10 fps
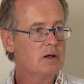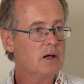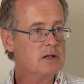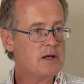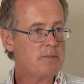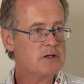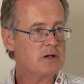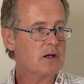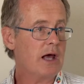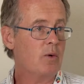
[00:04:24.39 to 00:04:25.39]

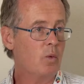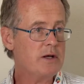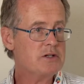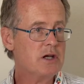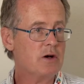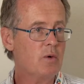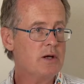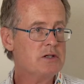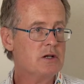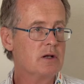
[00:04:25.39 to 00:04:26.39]
consumption and waste
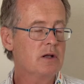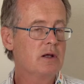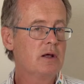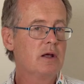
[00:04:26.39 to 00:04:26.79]
generation,